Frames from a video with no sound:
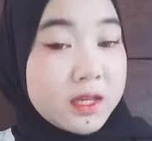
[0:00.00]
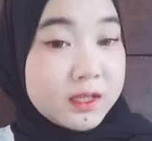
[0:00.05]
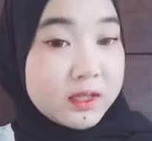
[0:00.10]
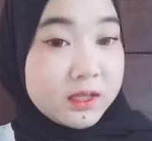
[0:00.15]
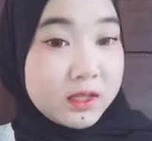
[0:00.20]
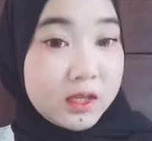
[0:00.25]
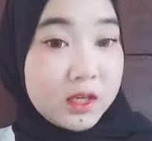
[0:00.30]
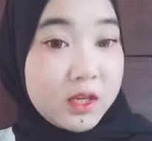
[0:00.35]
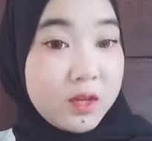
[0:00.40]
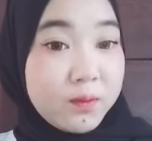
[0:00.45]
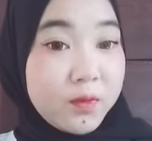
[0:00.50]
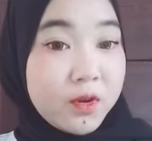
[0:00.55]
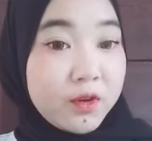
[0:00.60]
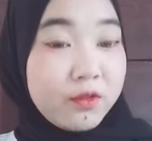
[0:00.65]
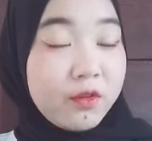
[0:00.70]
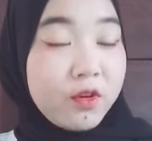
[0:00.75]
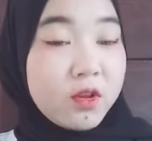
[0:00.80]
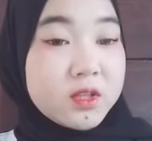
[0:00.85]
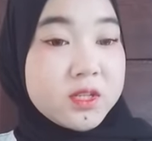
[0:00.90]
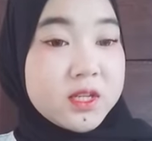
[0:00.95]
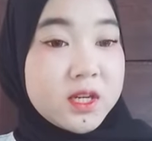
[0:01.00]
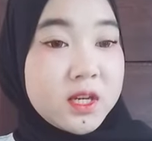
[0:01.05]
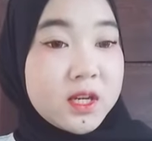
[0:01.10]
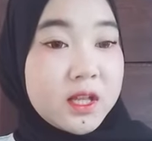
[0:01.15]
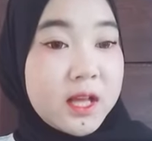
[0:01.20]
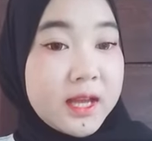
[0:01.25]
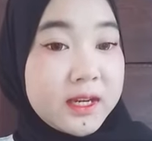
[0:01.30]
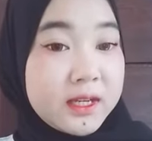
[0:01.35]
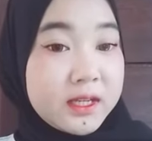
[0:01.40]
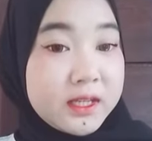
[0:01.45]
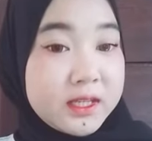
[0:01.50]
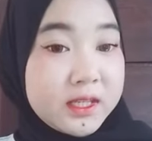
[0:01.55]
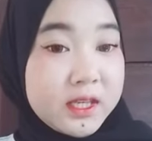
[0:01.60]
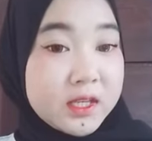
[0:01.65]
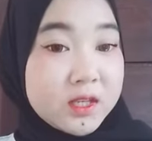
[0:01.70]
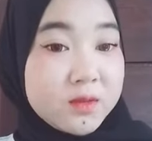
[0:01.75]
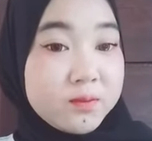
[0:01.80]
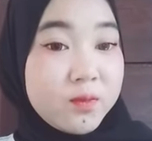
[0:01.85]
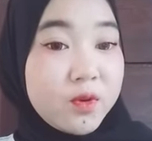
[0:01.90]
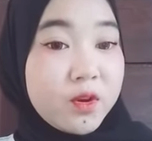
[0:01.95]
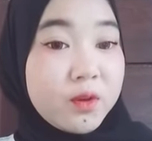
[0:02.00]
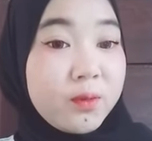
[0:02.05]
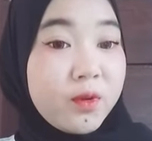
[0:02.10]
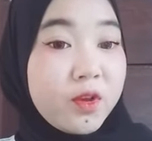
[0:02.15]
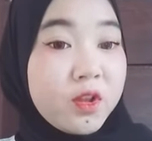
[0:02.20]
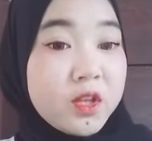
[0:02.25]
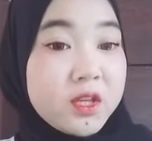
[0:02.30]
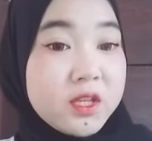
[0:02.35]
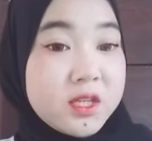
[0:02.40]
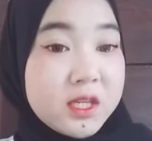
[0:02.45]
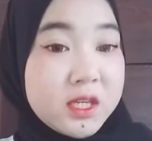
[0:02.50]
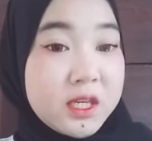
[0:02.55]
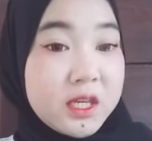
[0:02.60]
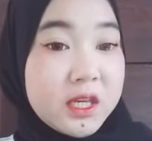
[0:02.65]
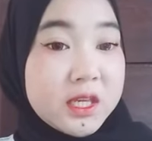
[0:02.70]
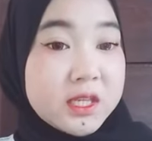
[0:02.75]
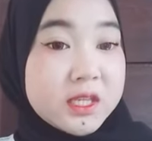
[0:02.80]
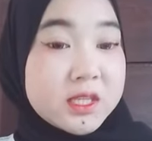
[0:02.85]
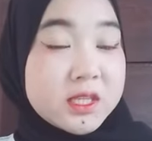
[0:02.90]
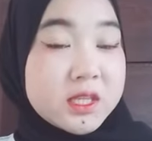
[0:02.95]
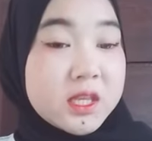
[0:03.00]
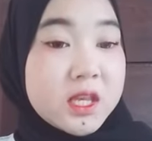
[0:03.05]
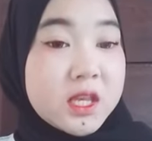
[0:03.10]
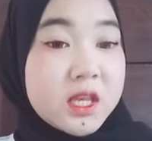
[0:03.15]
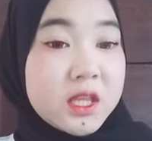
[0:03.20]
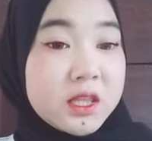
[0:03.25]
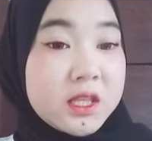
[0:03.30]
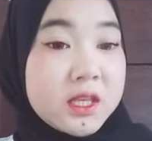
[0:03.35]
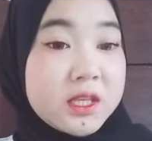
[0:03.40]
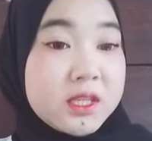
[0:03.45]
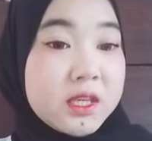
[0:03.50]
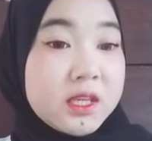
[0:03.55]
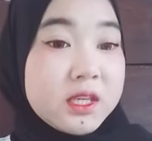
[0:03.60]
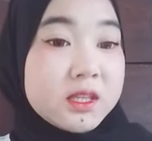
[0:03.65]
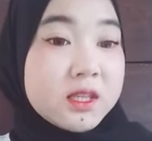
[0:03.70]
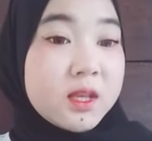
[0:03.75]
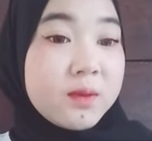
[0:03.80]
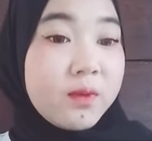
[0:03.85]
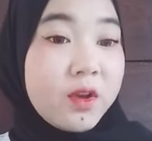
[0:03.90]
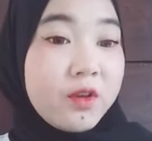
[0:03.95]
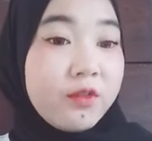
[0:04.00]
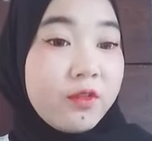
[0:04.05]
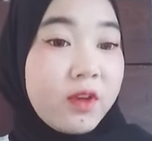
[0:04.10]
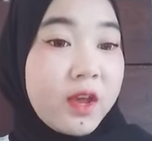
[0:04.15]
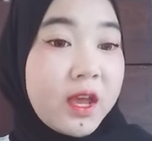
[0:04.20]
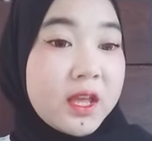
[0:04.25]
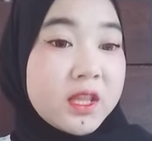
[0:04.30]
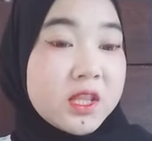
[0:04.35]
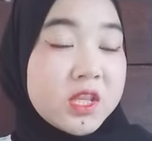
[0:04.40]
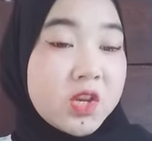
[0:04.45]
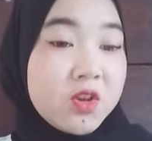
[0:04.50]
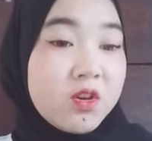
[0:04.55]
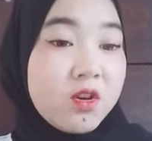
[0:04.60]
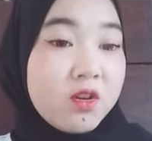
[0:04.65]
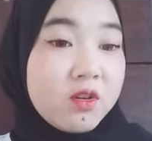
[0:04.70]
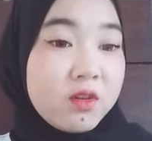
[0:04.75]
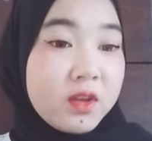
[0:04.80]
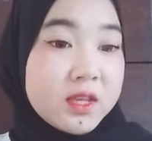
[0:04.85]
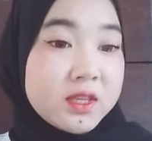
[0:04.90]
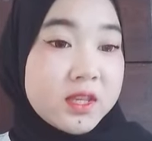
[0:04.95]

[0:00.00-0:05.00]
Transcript: C. Morphological analysis. Morphology is The system of categories